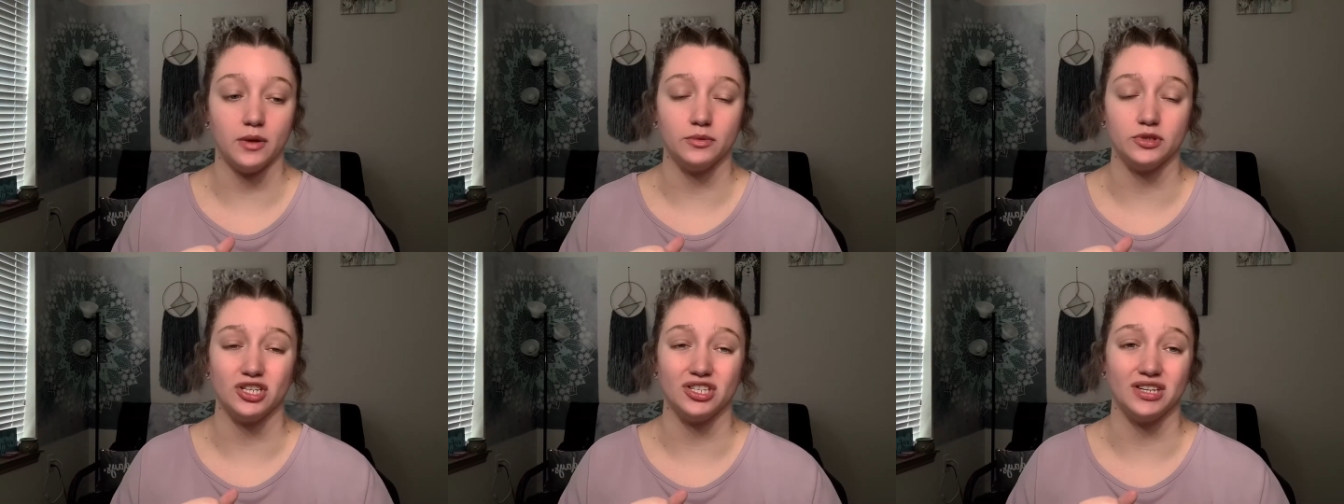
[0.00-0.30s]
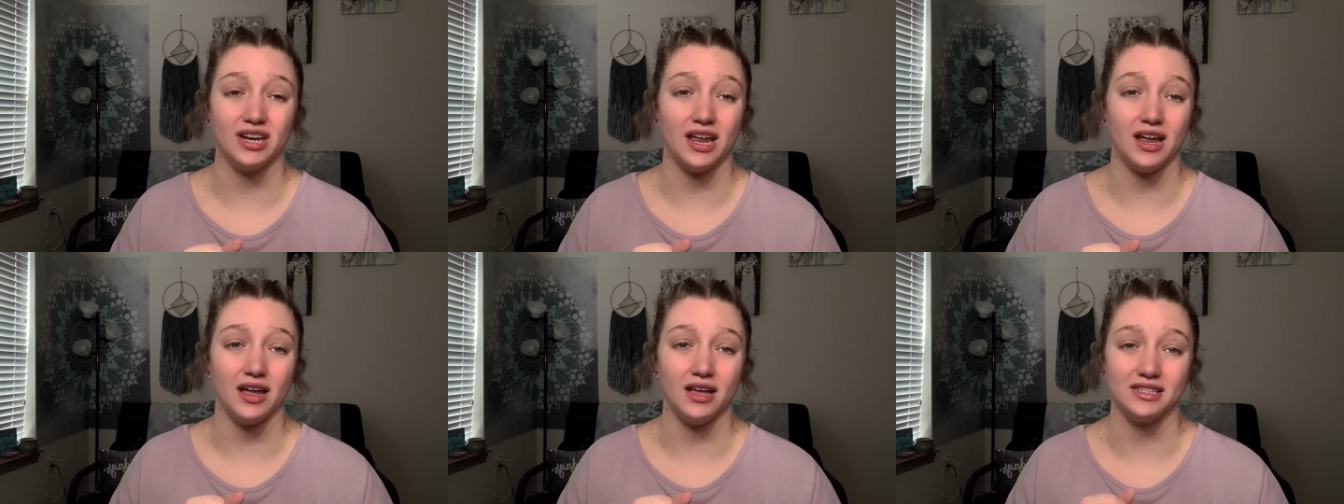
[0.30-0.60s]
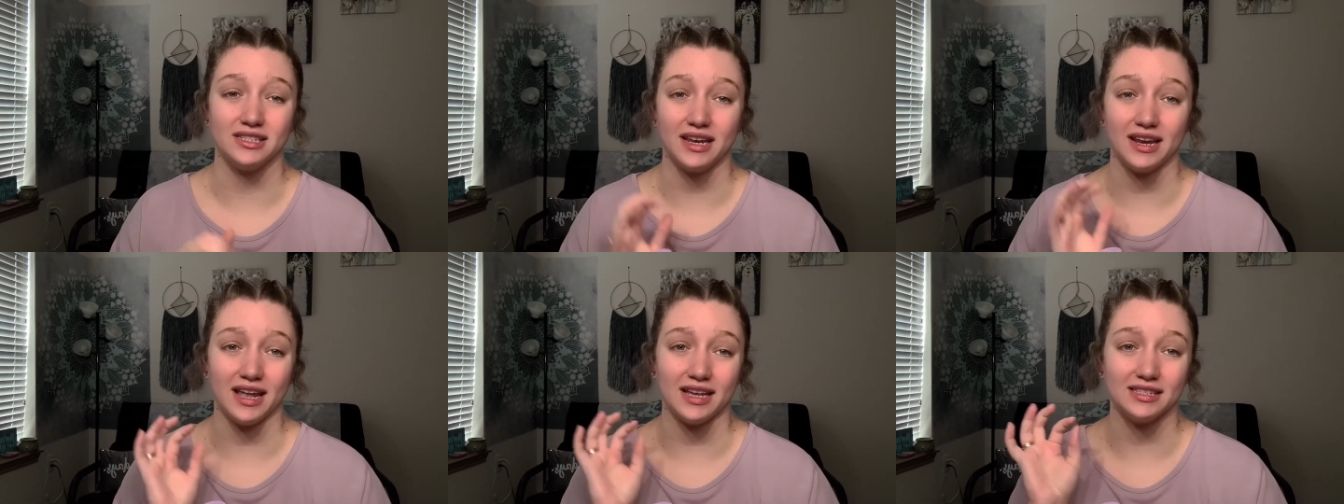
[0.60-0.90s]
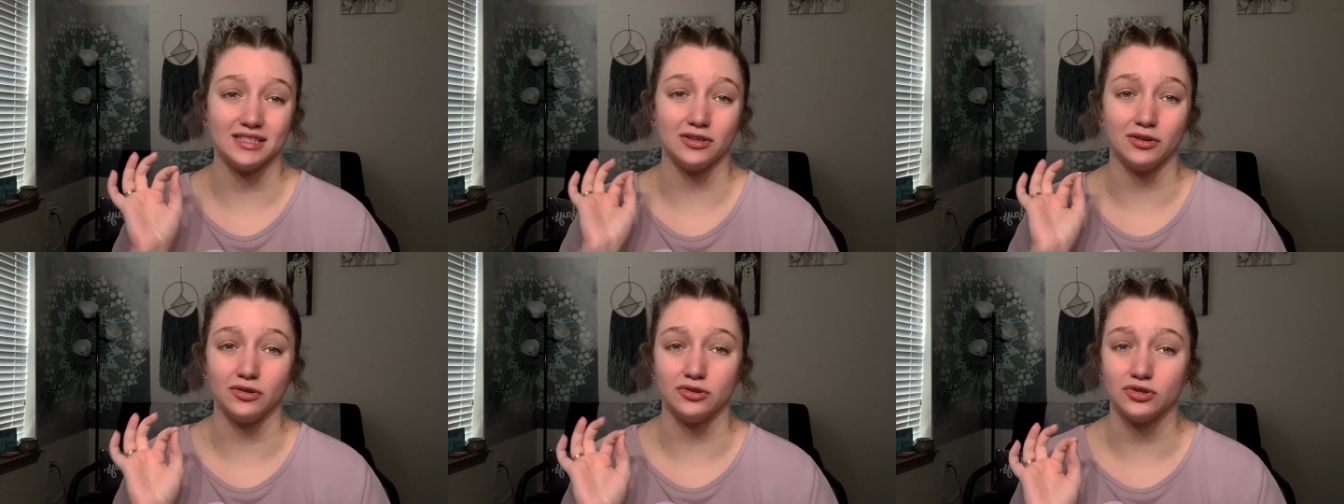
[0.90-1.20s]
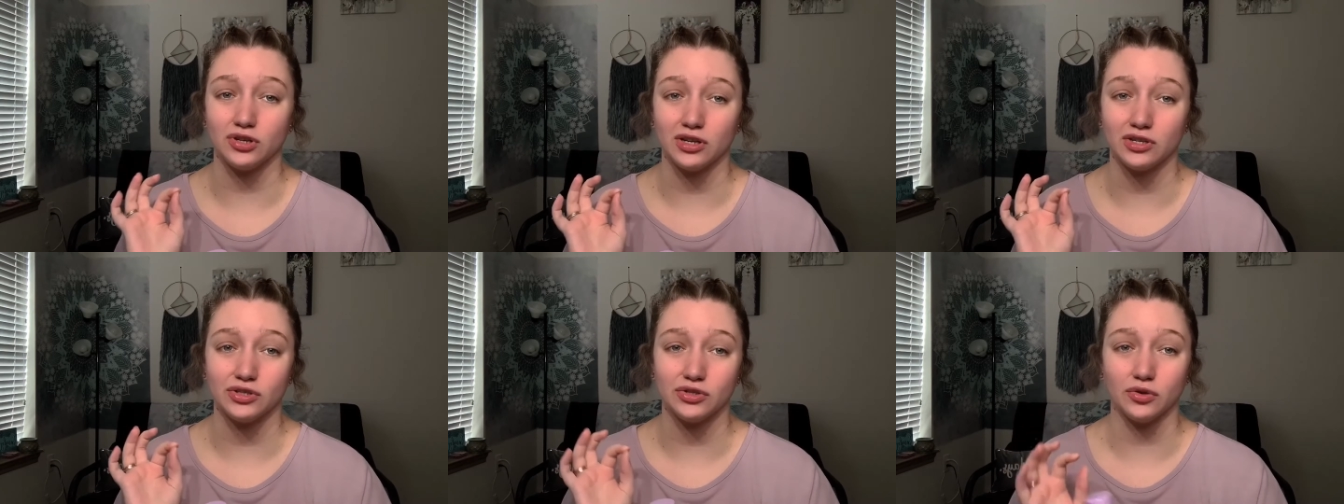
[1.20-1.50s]
which is a nice little
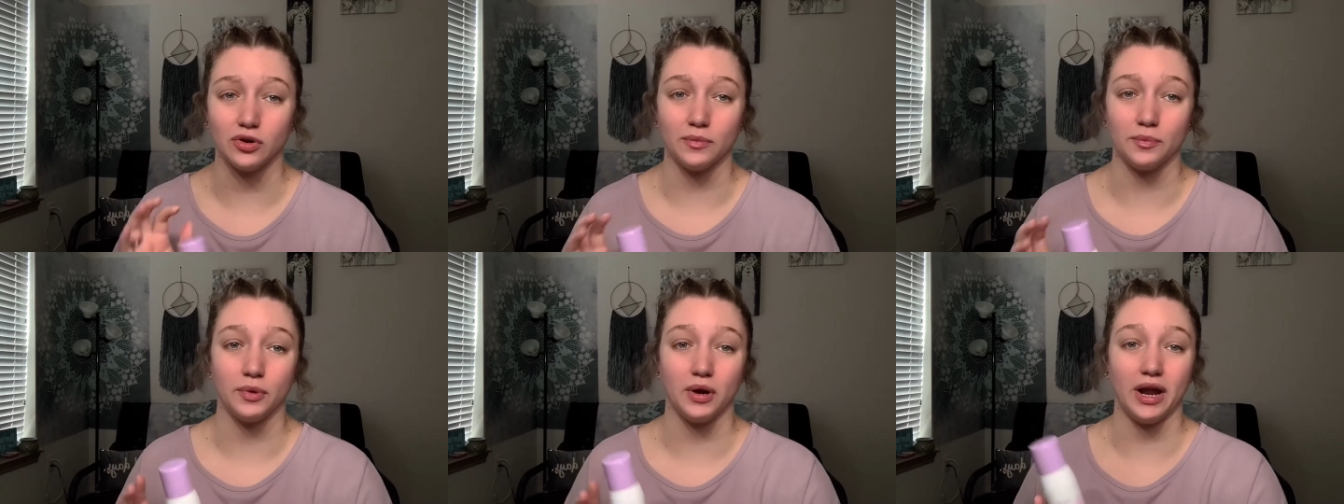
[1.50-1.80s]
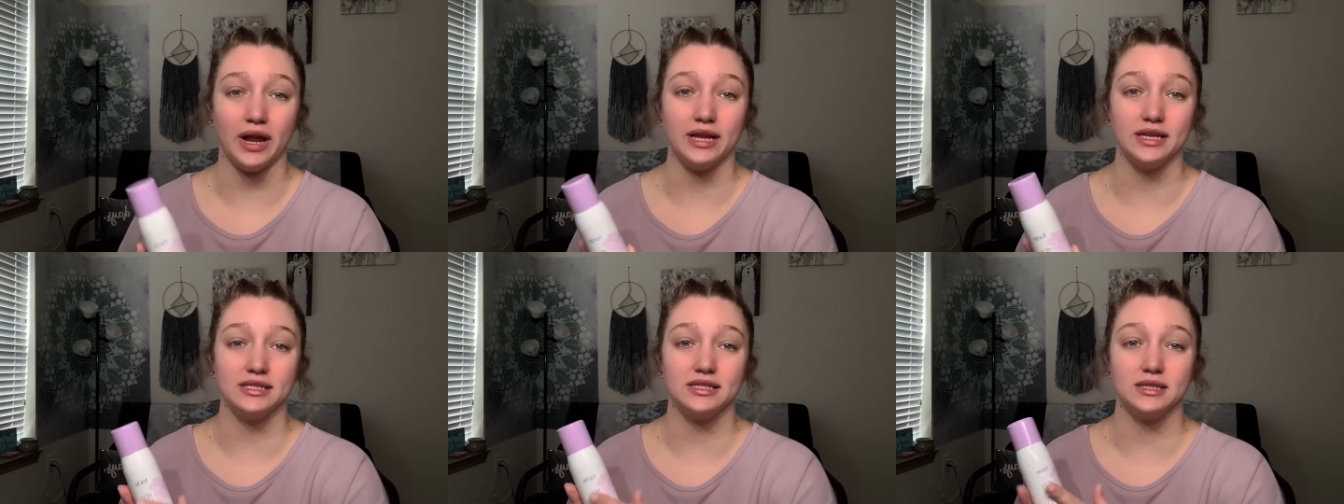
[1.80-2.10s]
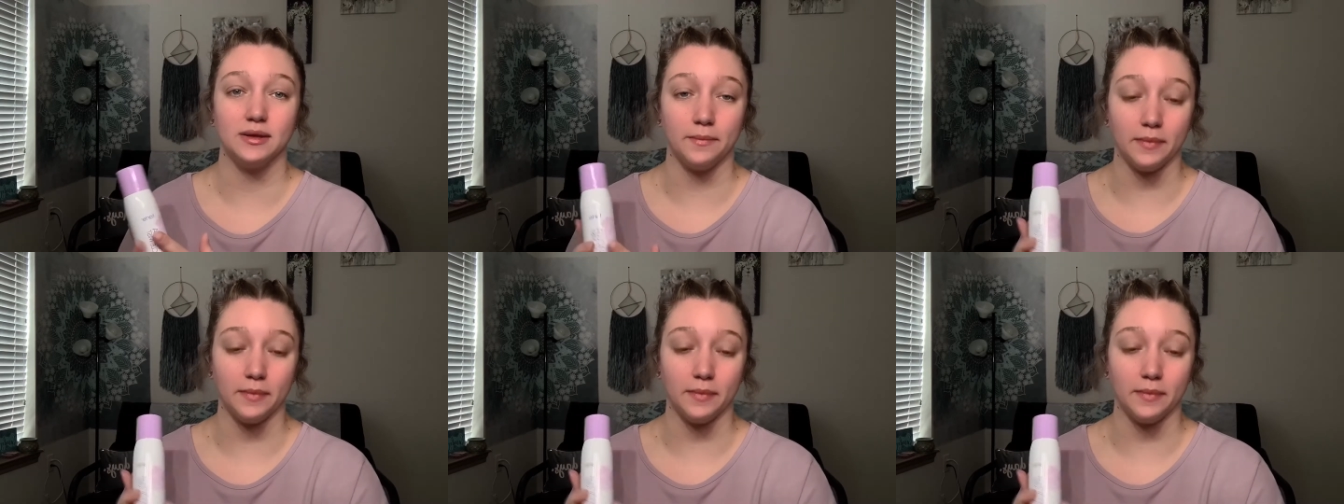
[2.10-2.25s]
drugstore price,